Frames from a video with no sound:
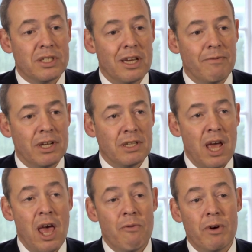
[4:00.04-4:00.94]
saving,
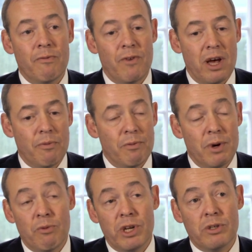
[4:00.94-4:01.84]
we've
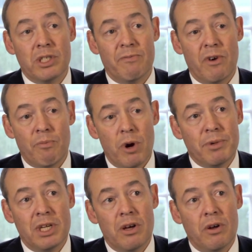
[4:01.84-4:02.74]
reduced some of our
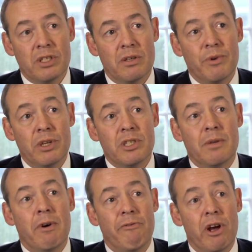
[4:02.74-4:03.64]
property costs and reduced
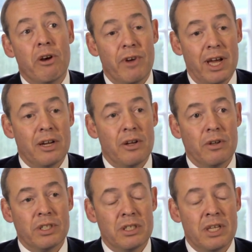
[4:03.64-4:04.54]
some of our overhead
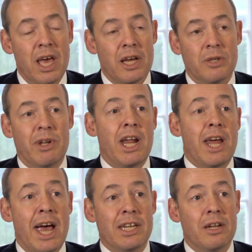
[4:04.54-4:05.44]
costs to
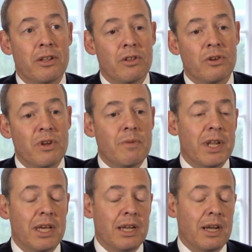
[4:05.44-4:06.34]
add another £3
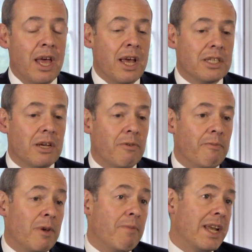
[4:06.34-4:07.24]
million. So
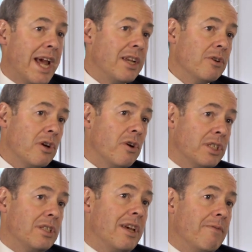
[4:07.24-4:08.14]
we've made annual
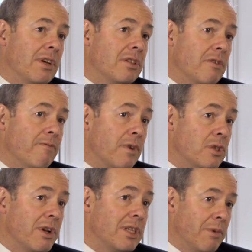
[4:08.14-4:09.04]
cost savings of
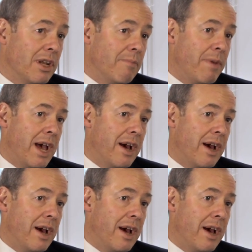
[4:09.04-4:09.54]
£20 million.